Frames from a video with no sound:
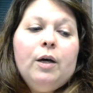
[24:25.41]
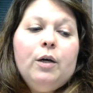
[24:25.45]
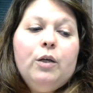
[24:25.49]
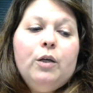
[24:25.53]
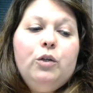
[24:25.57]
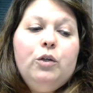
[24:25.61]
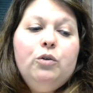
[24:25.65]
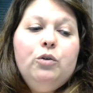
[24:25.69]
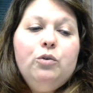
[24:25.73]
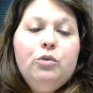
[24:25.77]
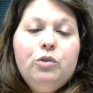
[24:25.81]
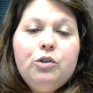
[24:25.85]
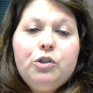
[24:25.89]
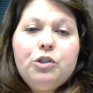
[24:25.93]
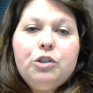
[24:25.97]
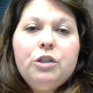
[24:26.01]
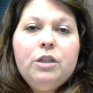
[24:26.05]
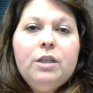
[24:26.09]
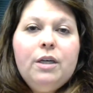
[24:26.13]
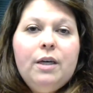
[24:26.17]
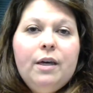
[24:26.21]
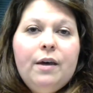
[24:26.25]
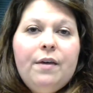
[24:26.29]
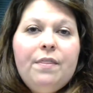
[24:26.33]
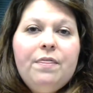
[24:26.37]

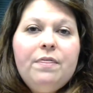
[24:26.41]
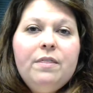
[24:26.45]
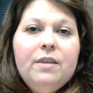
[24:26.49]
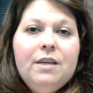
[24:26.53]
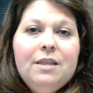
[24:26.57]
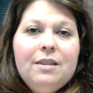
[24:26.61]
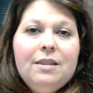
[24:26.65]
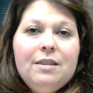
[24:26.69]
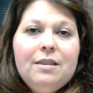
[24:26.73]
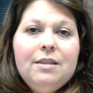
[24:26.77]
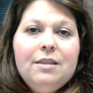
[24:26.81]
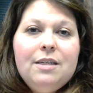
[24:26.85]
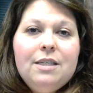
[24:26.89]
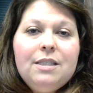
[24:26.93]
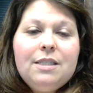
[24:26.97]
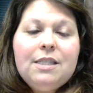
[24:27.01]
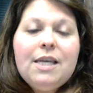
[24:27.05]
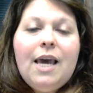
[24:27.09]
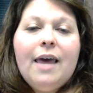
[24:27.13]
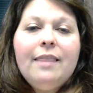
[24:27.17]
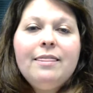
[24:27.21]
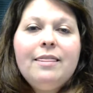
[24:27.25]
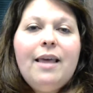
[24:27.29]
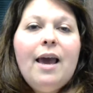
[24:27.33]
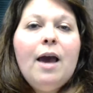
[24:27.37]
usually it's
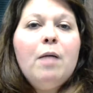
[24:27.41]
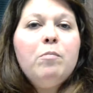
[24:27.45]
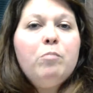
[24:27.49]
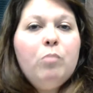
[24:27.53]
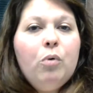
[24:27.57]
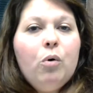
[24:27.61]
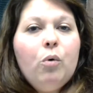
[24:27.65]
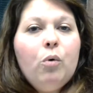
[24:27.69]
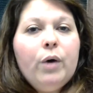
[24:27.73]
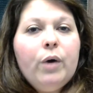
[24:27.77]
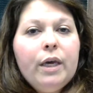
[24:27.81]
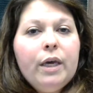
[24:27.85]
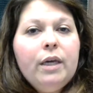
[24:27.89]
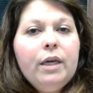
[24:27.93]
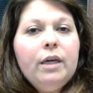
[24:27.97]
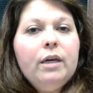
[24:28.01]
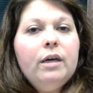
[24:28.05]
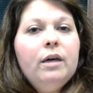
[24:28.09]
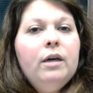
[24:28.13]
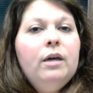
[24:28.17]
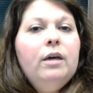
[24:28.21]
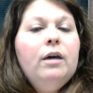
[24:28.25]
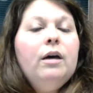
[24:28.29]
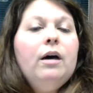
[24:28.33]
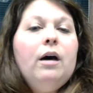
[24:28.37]
at that point
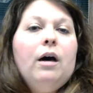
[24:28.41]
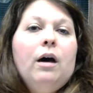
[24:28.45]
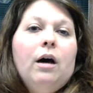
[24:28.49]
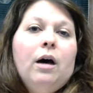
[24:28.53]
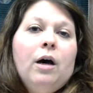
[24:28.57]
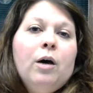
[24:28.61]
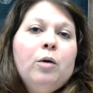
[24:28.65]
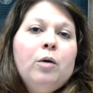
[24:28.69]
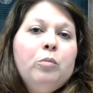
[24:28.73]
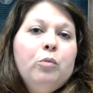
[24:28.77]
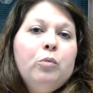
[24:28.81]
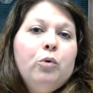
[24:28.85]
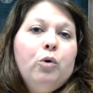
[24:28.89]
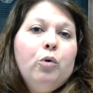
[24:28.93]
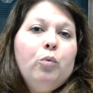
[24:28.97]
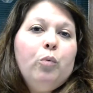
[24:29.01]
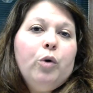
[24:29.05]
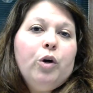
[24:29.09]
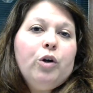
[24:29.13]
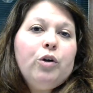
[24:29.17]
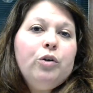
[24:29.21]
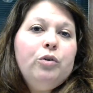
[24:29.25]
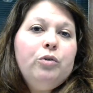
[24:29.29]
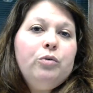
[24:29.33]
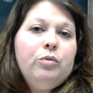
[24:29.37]

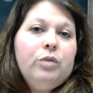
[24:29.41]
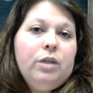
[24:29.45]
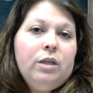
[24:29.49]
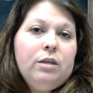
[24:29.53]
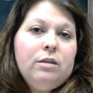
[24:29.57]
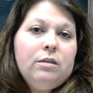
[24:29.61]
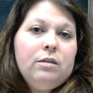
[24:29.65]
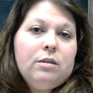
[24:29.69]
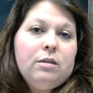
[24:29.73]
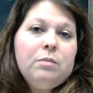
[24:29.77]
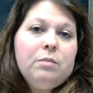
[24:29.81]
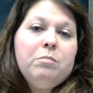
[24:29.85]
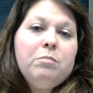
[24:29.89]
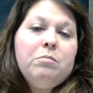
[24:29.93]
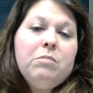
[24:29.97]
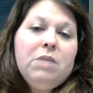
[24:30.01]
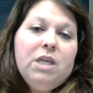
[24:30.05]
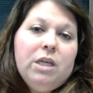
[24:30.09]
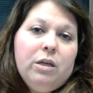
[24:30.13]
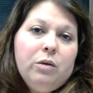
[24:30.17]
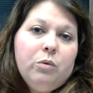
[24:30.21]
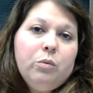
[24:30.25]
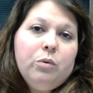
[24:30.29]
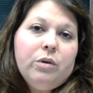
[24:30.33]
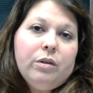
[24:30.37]
where you need to
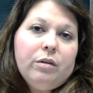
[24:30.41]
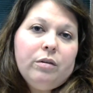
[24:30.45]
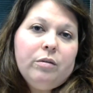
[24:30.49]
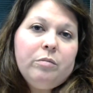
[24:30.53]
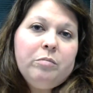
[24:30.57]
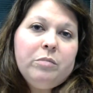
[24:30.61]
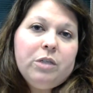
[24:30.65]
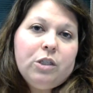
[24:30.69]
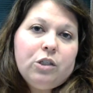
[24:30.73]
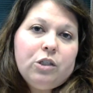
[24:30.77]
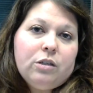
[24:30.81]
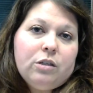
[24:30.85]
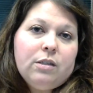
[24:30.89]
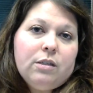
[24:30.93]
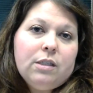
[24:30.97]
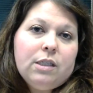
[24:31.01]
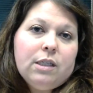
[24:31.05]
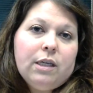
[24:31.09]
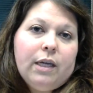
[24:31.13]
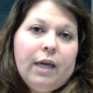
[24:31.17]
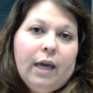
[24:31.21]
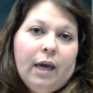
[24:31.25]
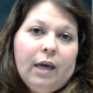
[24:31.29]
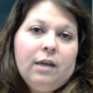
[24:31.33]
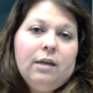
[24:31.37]
meet with admissions
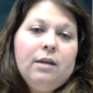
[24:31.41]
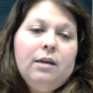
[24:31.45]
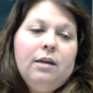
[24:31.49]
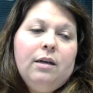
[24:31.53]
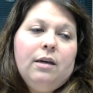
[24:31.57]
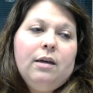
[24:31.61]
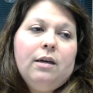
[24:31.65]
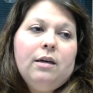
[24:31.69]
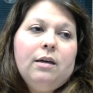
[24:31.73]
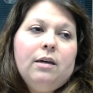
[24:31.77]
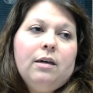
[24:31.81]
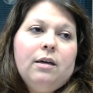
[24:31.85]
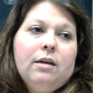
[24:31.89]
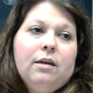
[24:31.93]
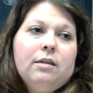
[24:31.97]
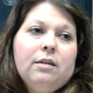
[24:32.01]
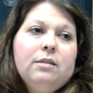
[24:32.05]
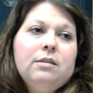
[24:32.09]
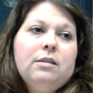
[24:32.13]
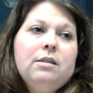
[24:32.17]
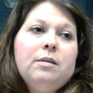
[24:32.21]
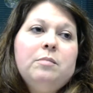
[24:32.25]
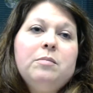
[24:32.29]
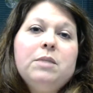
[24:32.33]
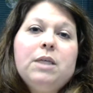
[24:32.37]
again,
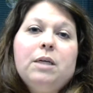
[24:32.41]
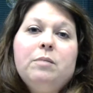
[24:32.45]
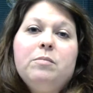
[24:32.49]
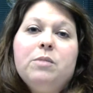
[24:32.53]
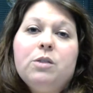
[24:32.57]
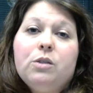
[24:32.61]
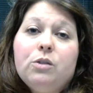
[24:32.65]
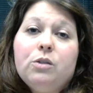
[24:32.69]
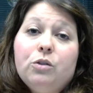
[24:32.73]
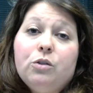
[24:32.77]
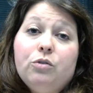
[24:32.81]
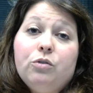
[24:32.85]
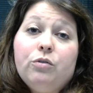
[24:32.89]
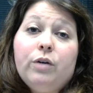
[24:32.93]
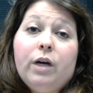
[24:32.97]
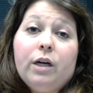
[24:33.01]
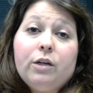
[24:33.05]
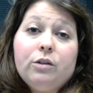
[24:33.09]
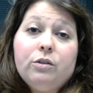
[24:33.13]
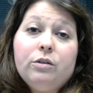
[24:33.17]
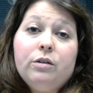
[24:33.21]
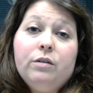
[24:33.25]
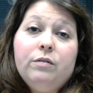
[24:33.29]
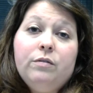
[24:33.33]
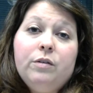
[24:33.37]
and sometimes the
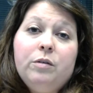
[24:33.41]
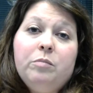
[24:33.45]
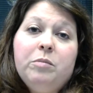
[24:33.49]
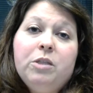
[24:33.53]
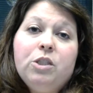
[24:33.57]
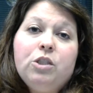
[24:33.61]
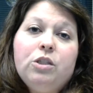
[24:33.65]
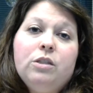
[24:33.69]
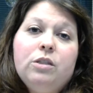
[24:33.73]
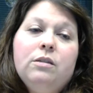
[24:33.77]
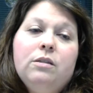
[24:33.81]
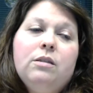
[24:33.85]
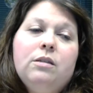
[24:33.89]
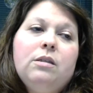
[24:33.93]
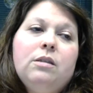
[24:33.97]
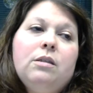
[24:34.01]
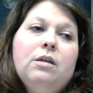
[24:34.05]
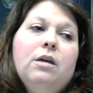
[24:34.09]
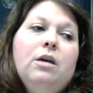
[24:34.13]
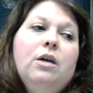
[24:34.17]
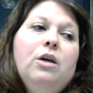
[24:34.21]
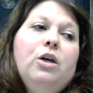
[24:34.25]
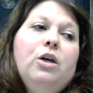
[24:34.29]
director of admissions,